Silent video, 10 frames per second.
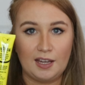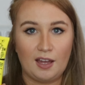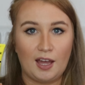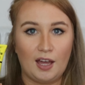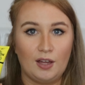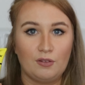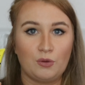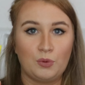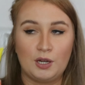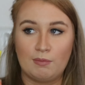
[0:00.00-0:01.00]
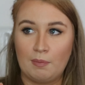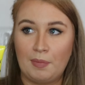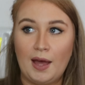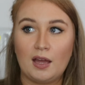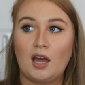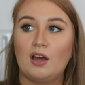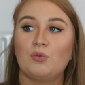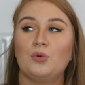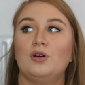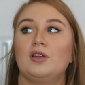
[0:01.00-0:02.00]
I have one in my bag. I have
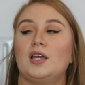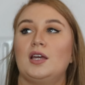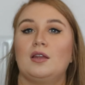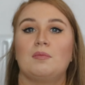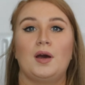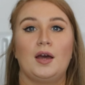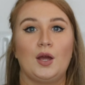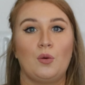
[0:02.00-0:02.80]
one in my